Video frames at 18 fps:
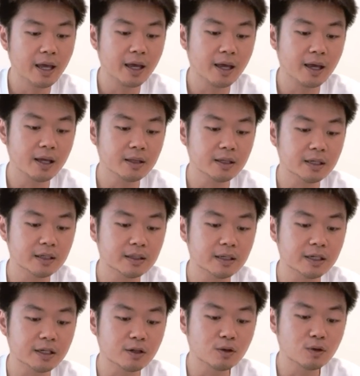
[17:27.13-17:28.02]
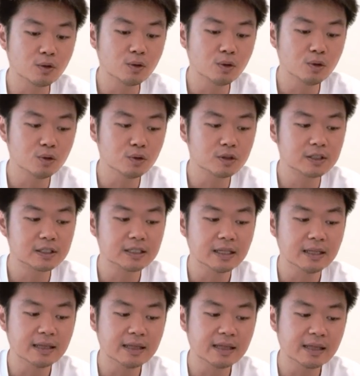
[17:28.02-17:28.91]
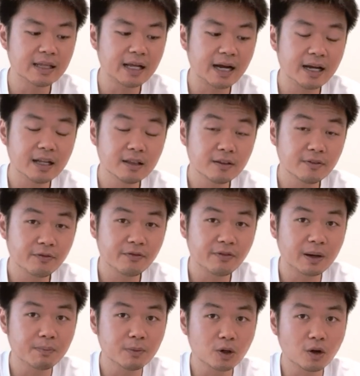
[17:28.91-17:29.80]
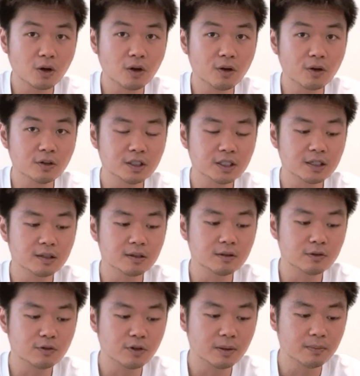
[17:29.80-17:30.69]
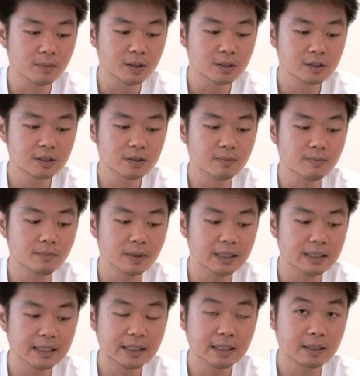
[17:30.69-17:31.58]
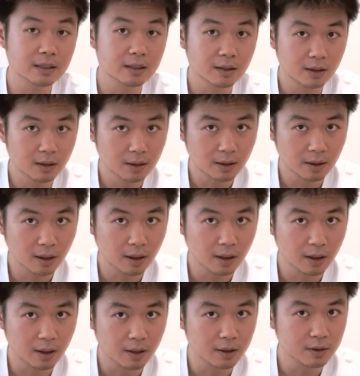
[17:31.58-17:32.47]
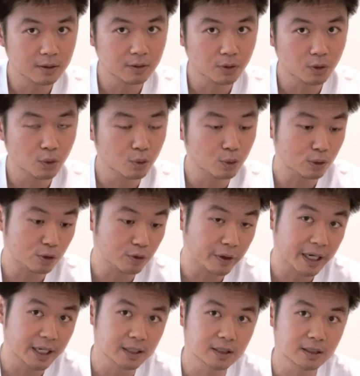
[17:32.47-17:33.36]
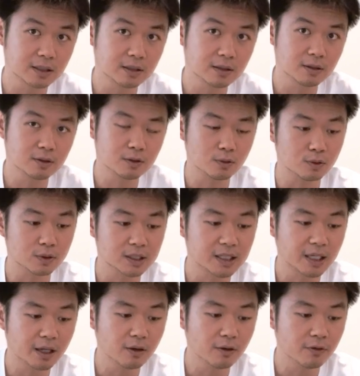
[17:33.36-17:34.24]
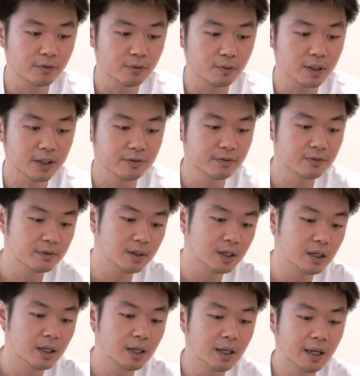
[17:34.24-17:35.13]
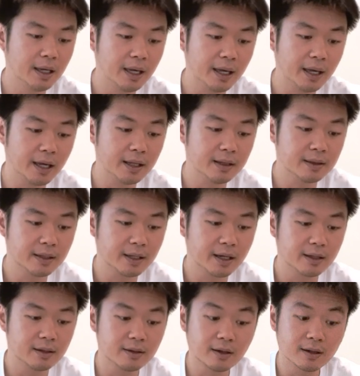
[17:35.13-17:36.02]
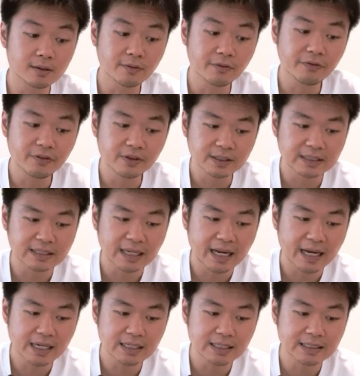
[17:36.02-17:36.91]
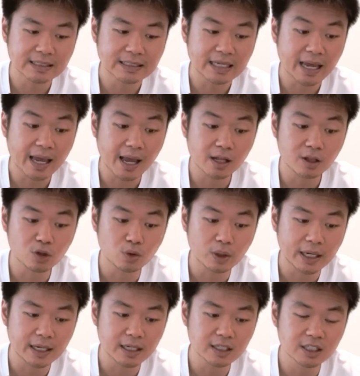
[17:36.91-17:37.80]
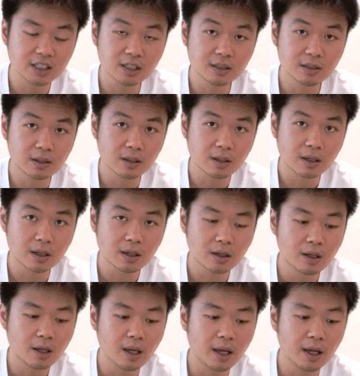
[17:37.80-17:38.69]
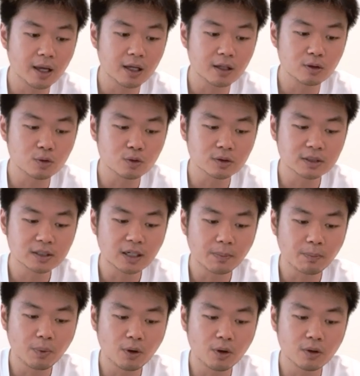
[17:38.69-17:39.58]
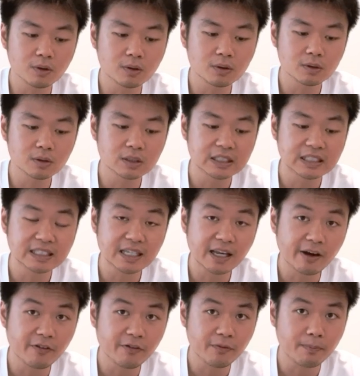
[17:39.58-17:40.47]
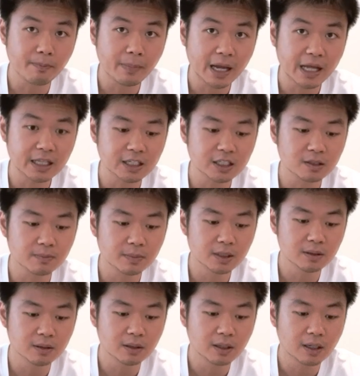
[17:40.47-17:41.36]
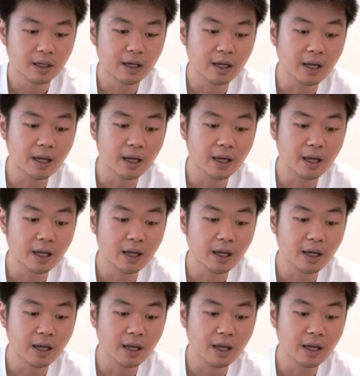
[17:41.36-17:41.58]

and it includes non-pharmacological treatments, meaning no drugs to start off with, and that the first line is education and to support self-management